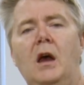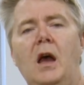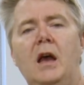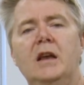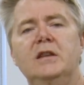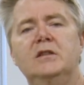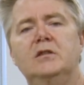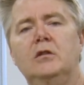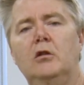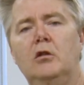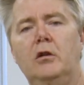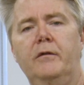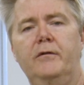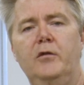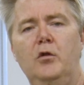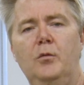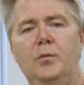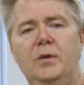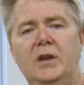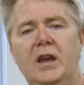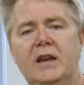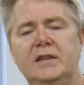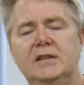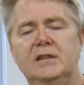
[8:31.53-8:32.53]
a lot of
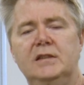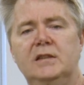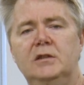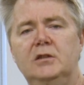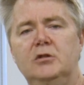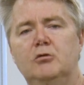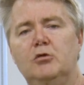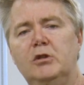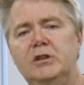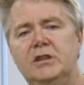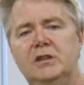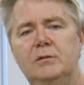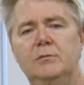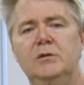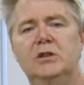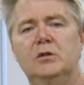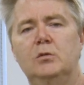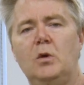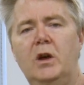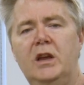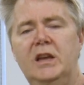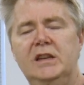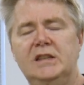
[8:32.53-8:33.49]
UPSs and treats them this way,